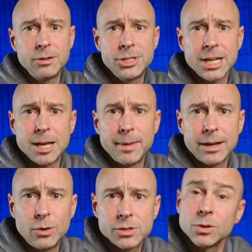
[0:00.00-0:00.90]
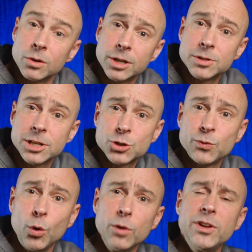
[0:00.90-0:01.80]
check out my course, Audio Essentials
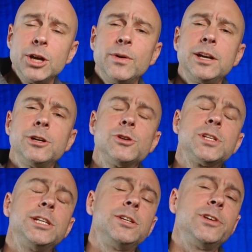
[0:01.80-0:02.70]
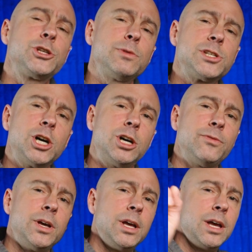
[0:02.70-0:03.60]
for Video Editors in DaVinci Resolve.